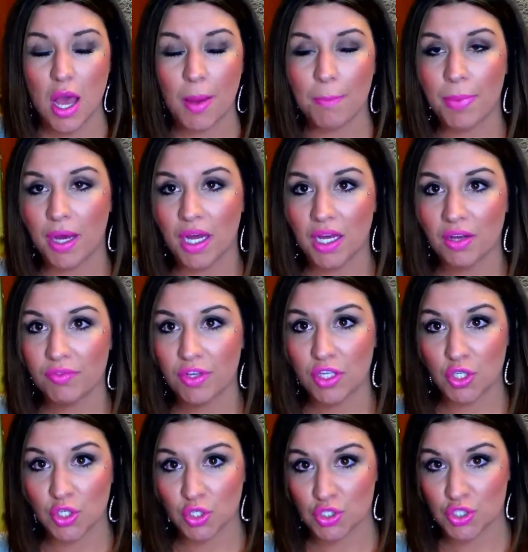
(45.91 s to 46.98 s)

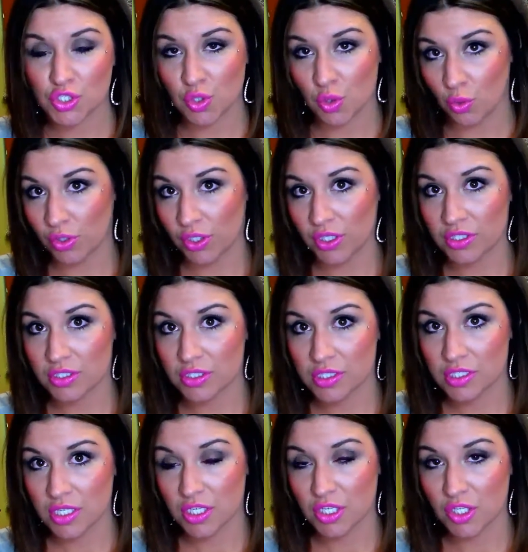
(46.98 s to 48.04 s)
above your
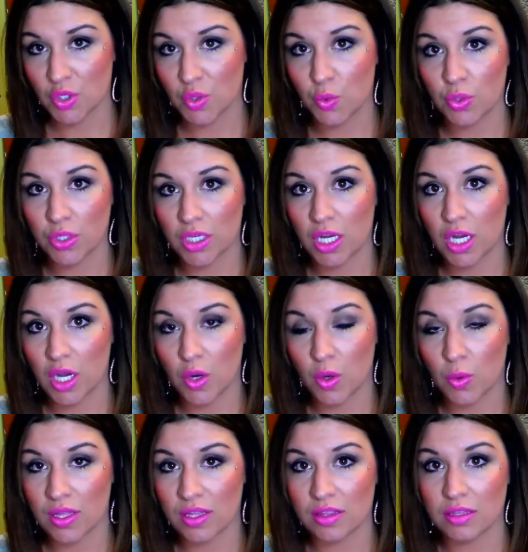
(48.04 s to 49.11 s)
shoulders, you want to
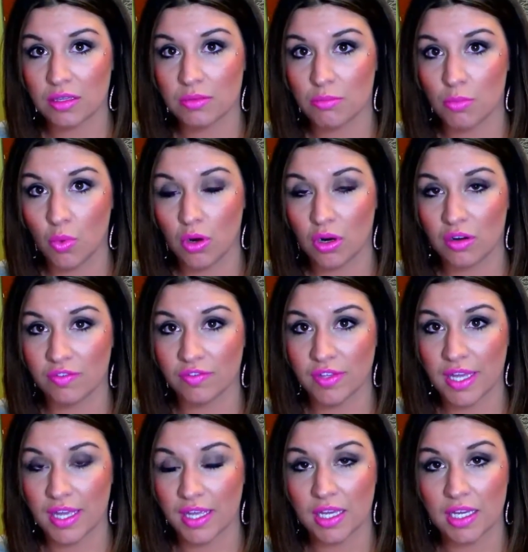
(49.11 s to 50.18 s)
go with more of
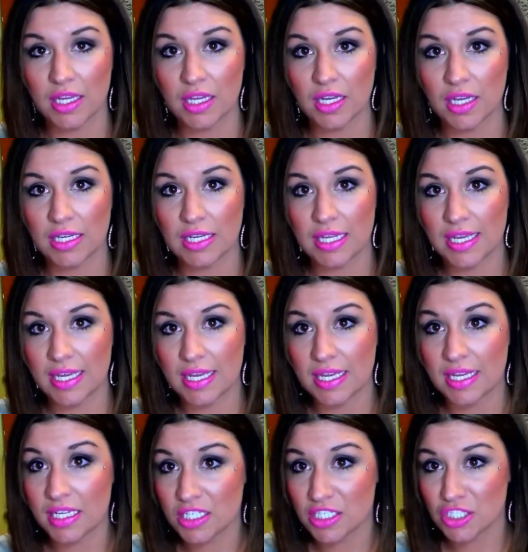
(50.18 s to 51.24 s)
like 1
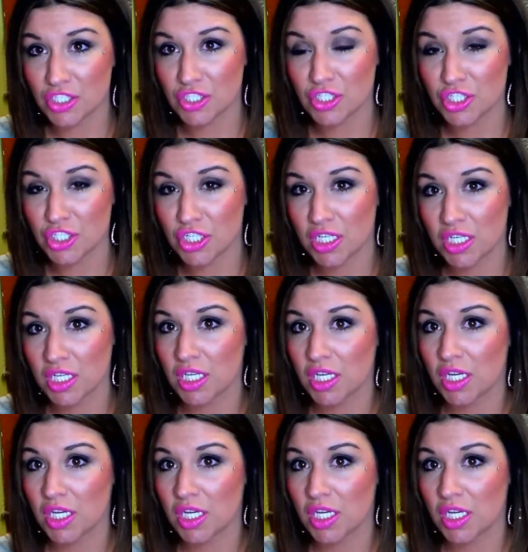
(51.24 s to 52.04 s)
inch